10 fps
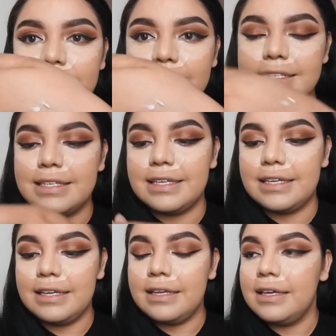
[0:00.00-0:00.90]
that's
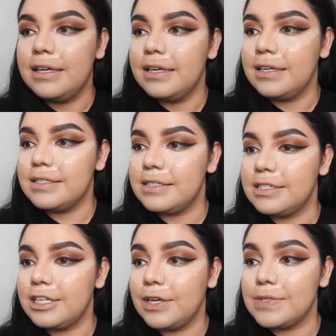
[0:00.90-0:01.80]
it, because
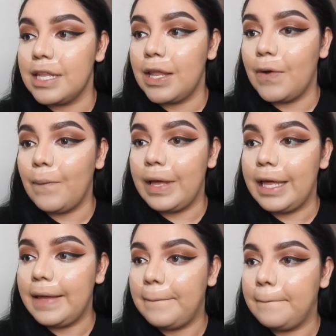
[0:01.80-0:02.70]
this goes a long way.